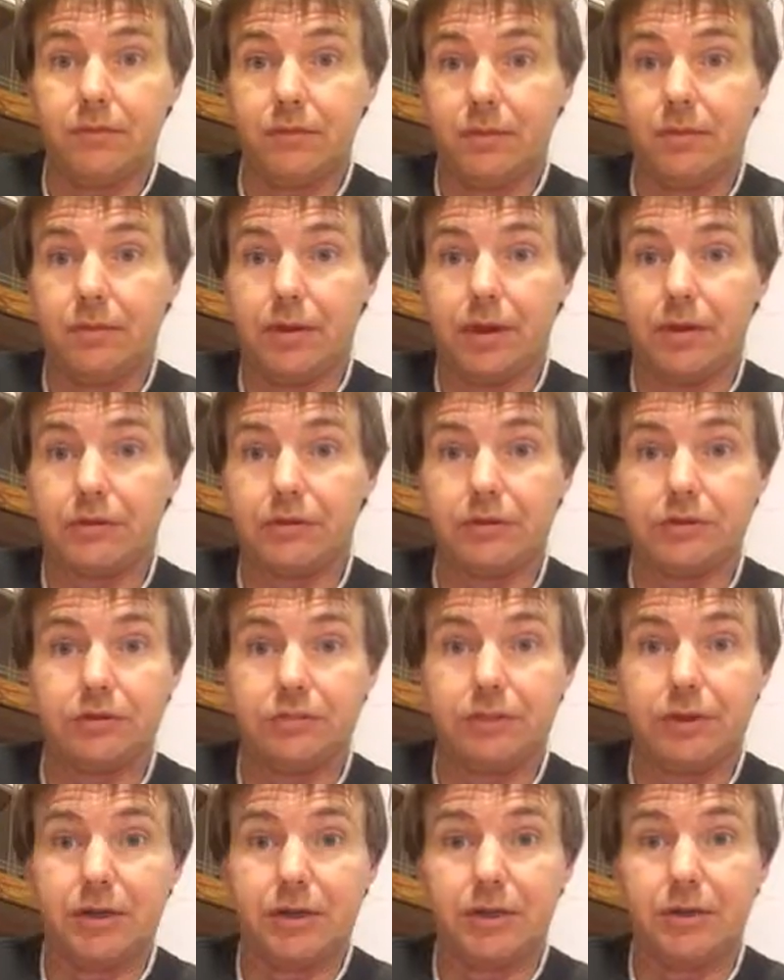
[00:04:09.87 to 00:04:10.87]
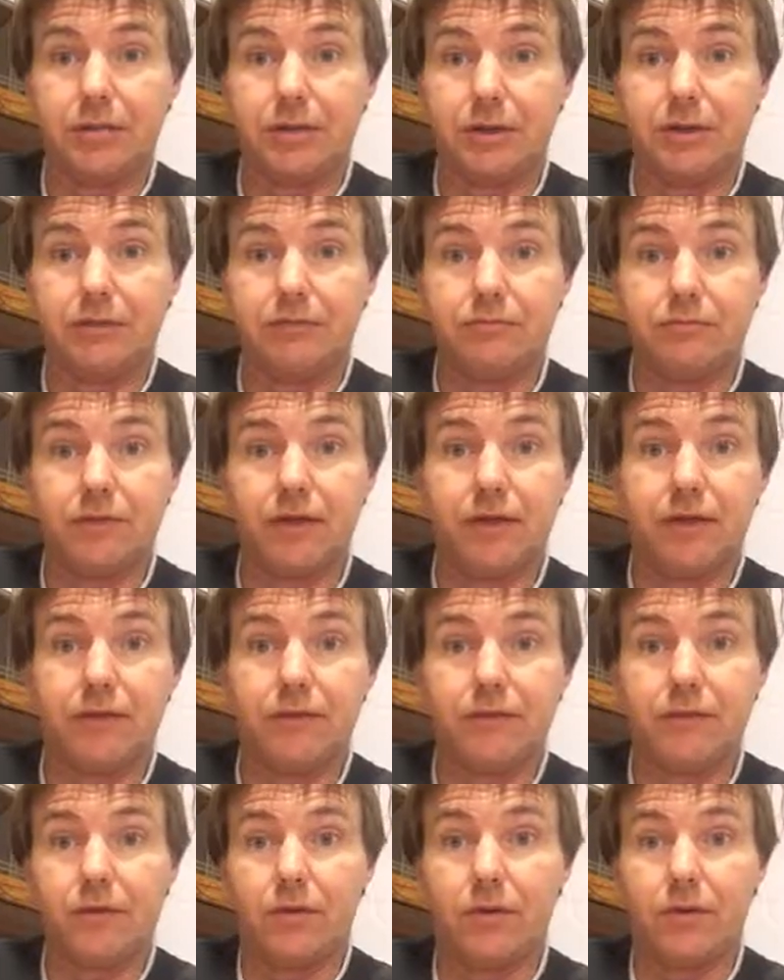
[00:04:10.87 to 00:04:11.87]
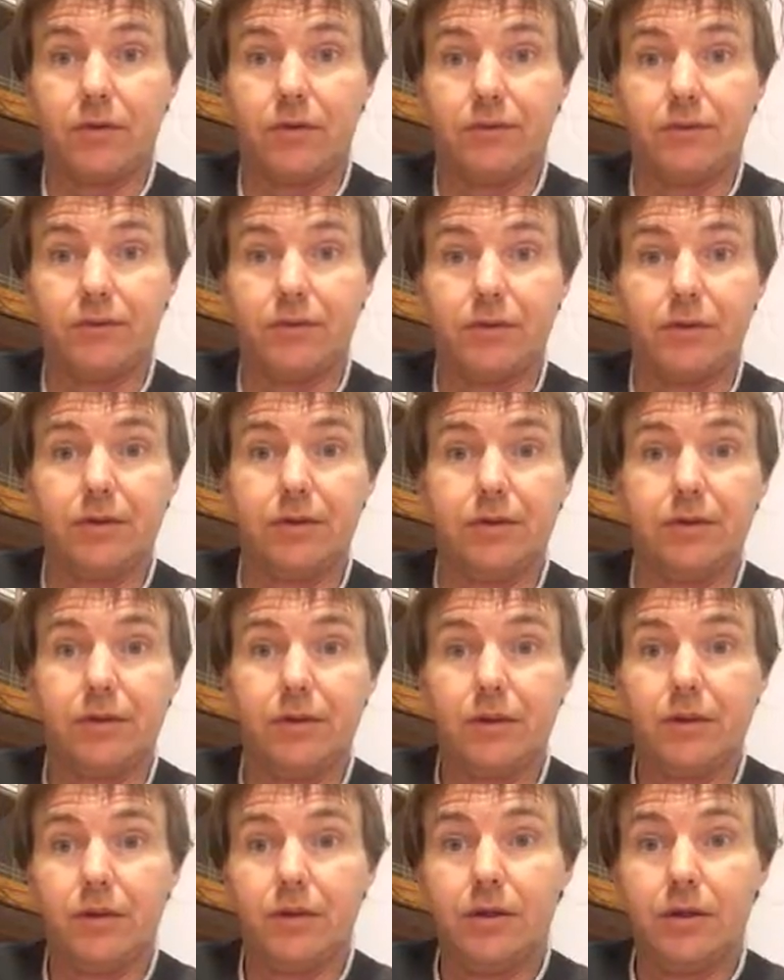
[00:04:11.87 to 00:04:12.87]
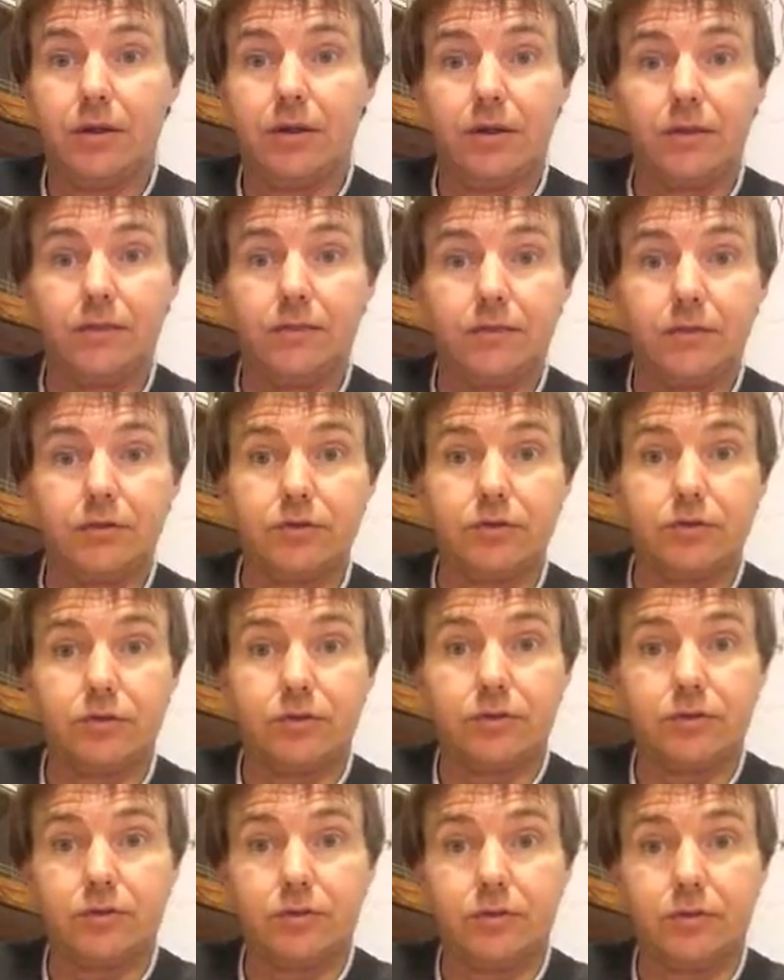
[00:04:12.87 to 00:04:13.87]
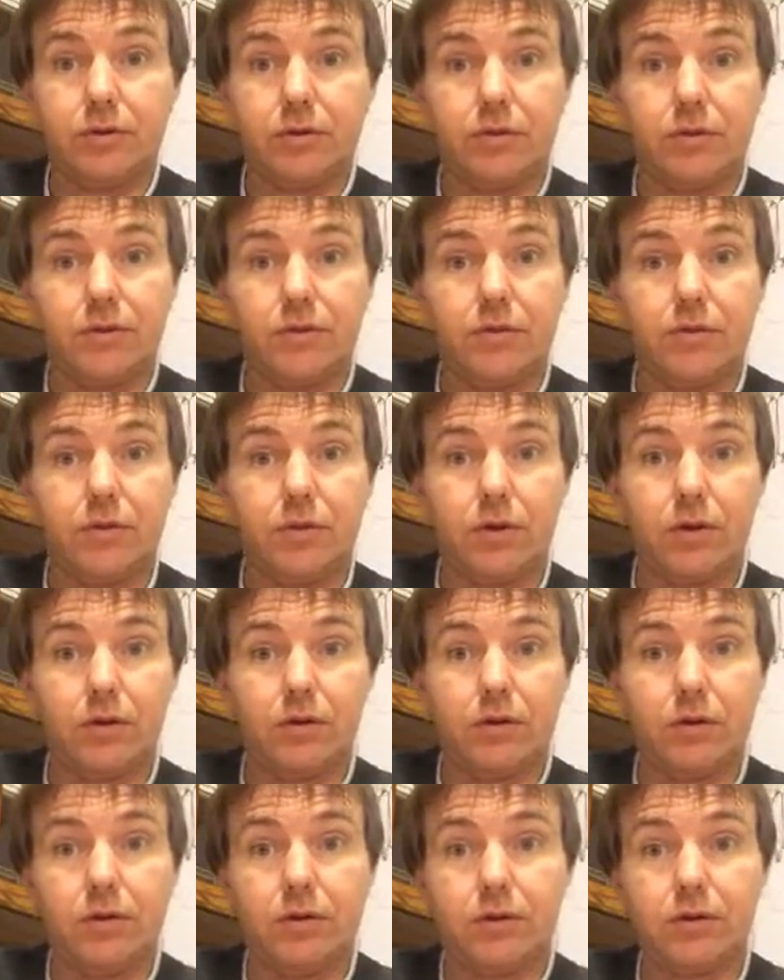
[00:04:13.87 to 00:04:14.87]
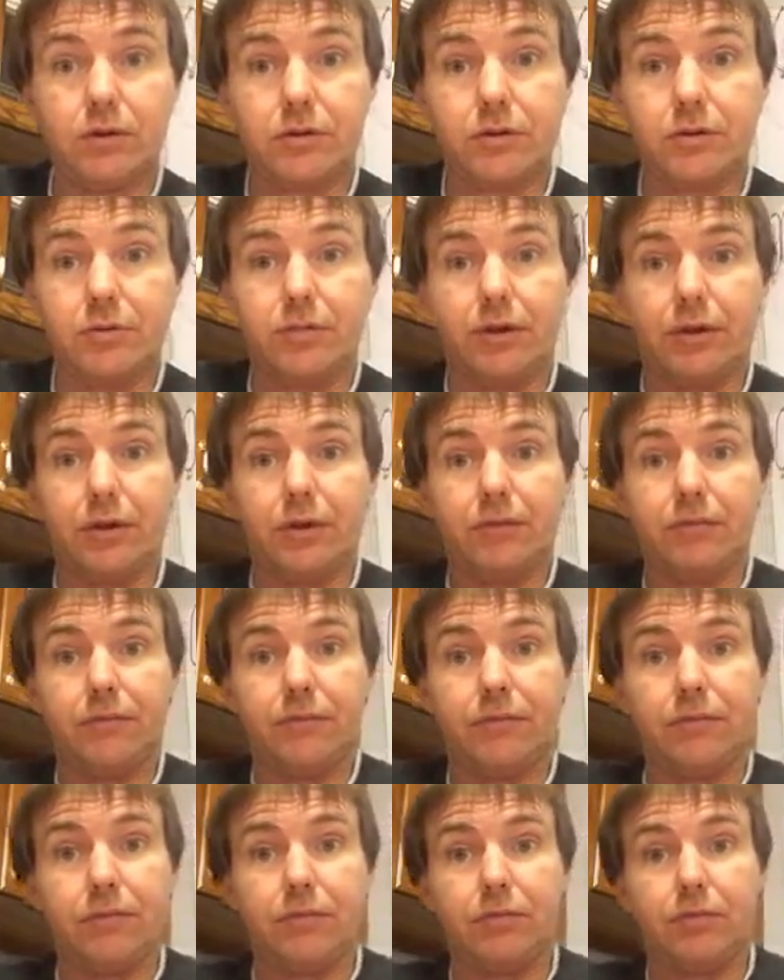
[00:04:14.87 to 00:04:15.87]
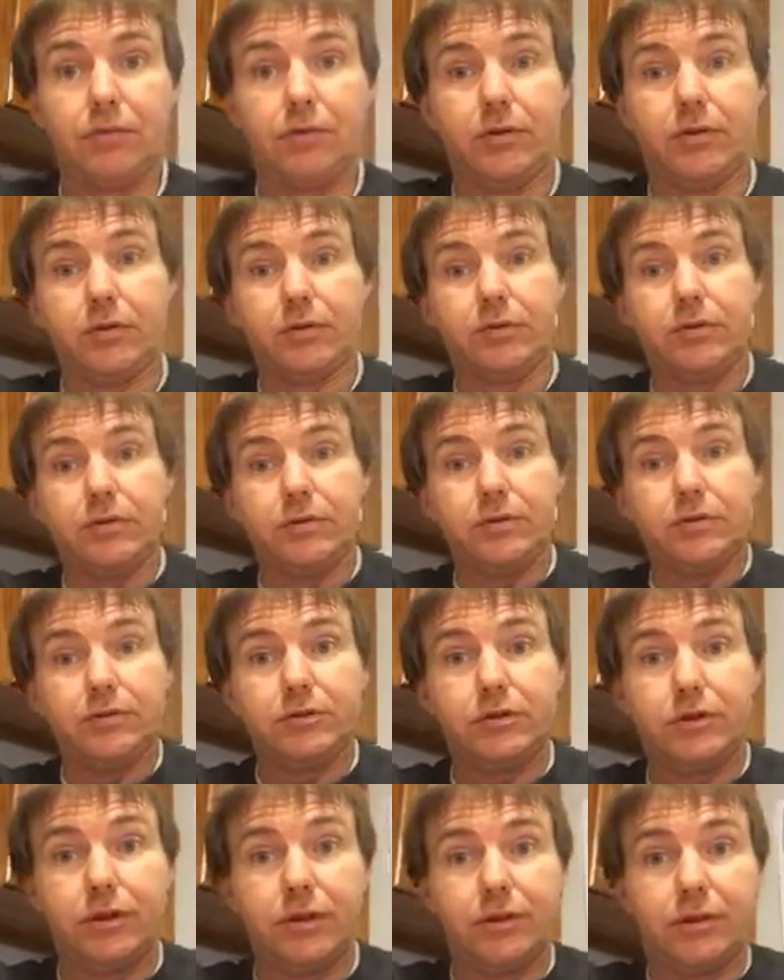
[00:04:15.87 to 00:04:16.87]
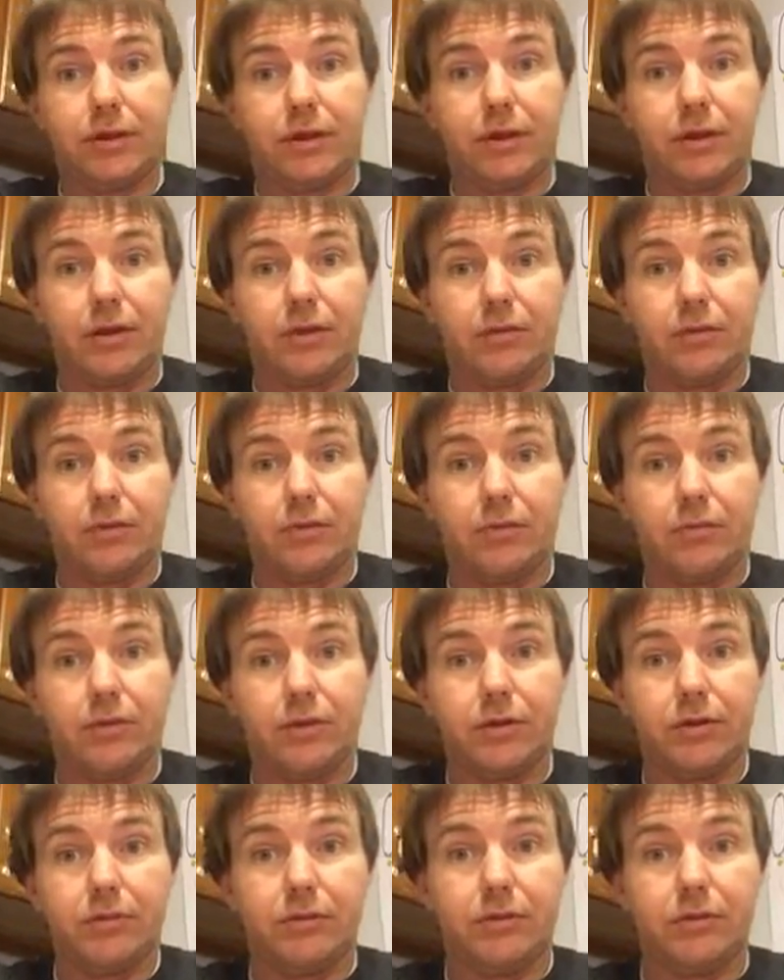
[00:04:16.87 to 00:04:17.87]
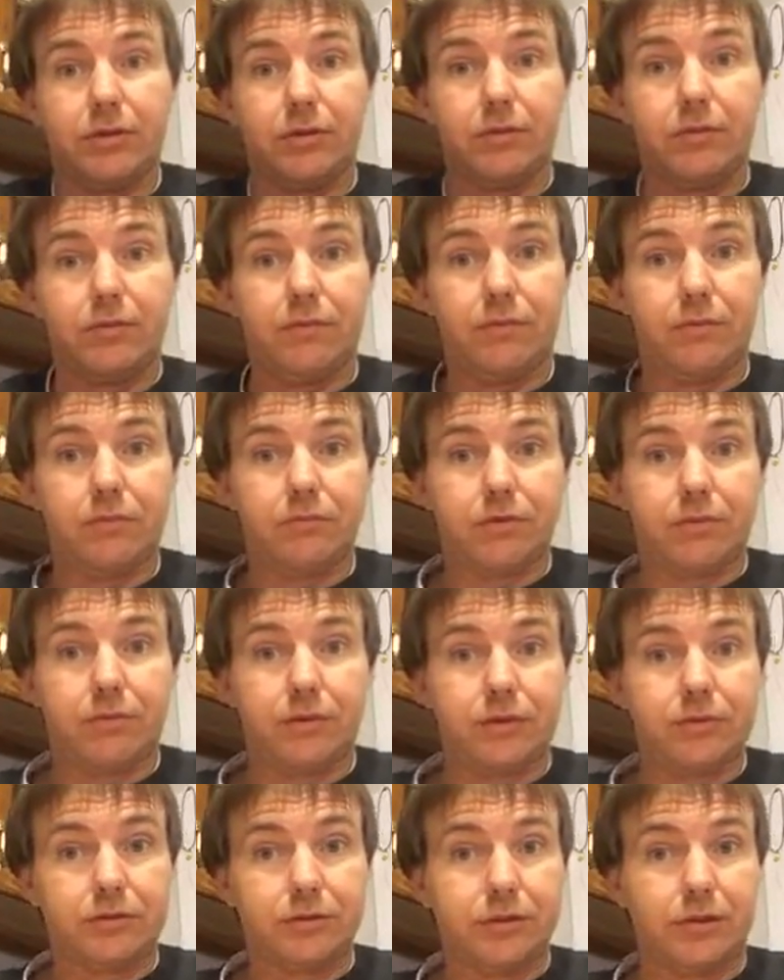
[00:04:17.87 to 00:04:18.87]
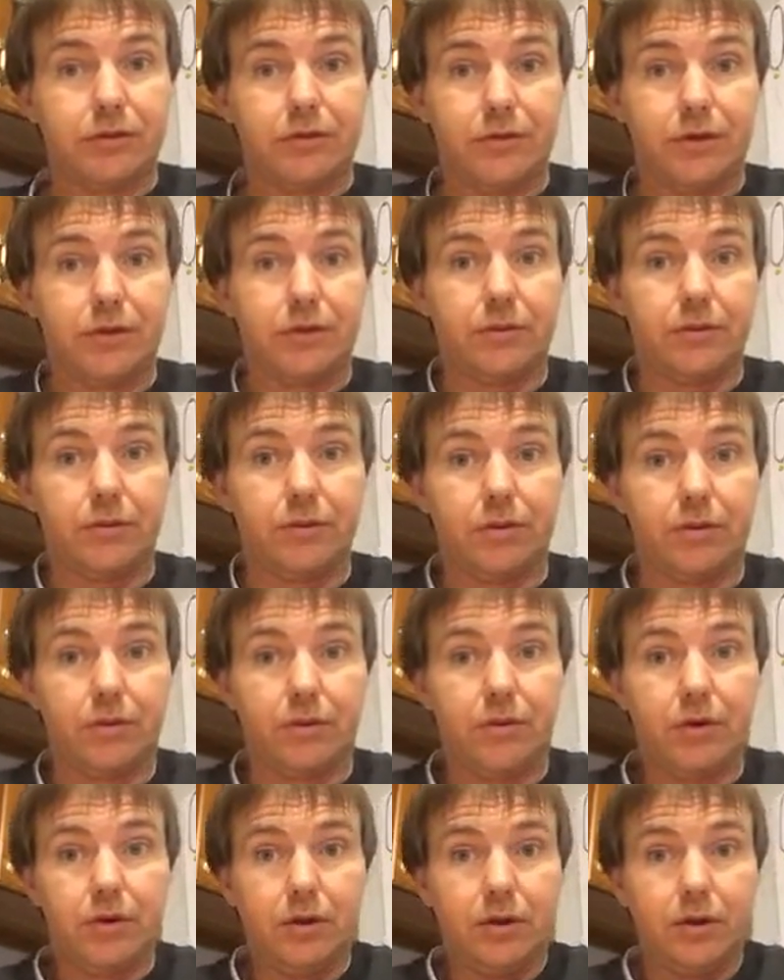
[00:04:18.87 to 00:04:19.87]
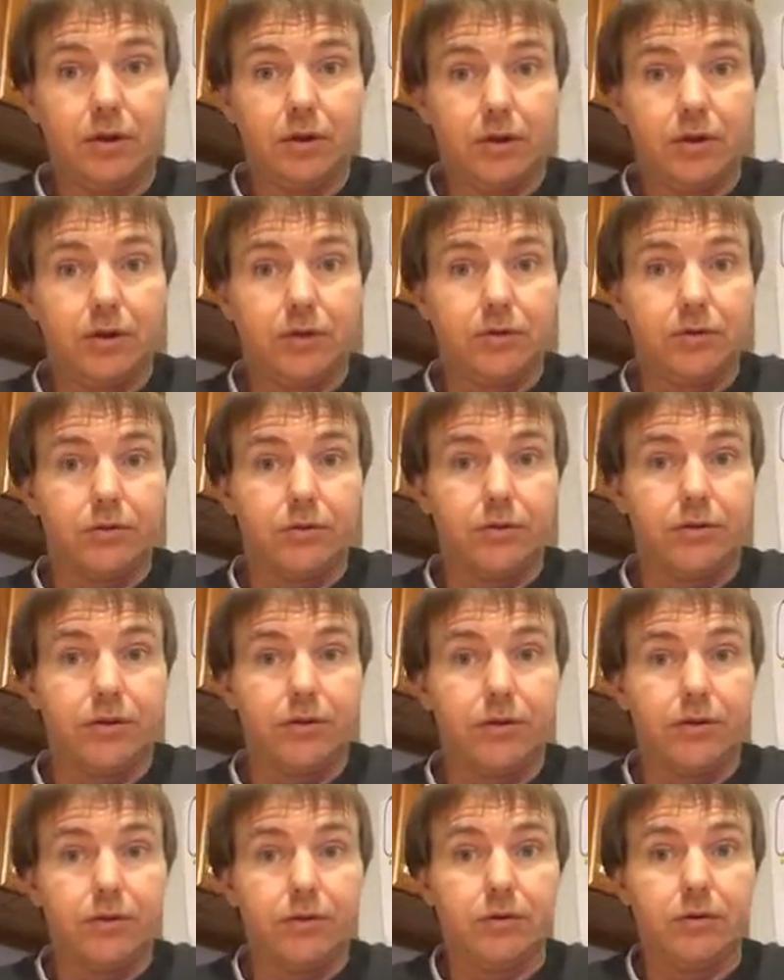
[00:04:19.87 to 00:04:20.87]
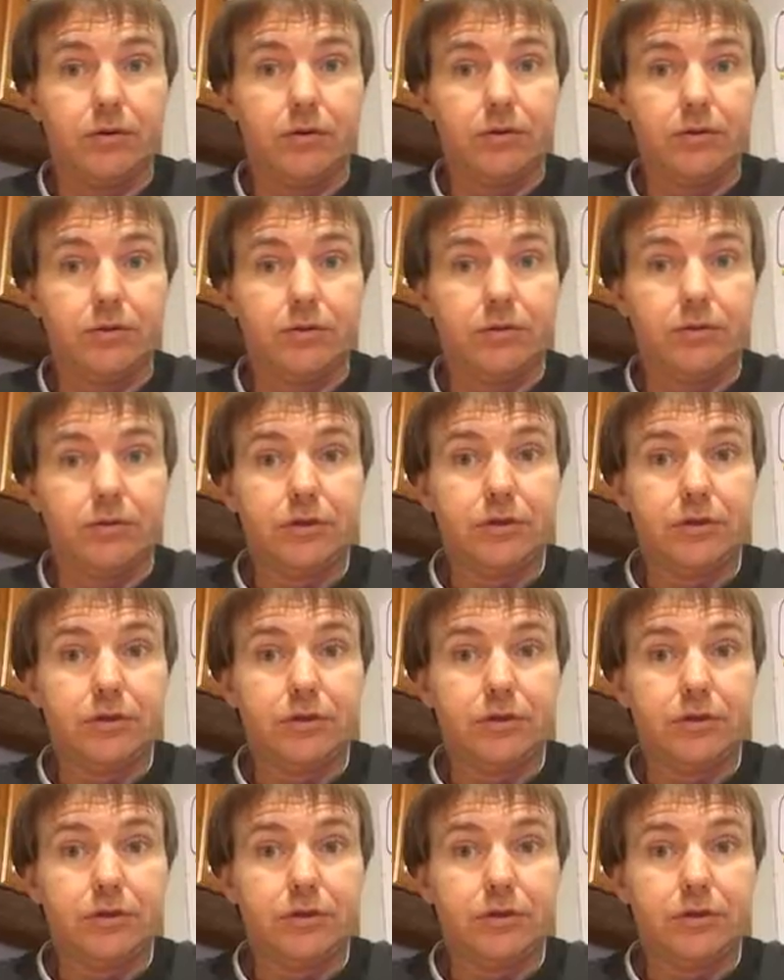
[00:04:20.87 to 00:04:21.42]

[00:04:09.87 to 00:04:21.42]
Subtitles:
the bass just may not be taking it far enough in. If you switch to a 4/0 hook, you might be able to straighten that out a little bit, but most of my stuff I throw on 3/0 hooks.